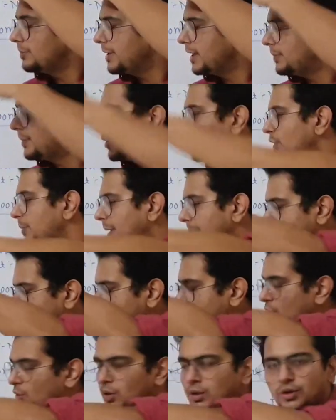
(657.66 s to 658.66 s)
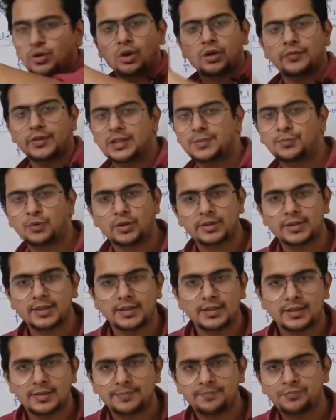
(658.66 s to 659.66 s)
be able to remember the whole Solvay's
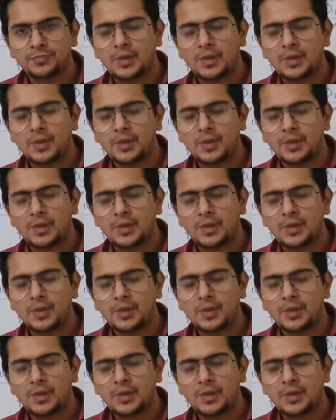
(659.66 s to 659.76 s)
process.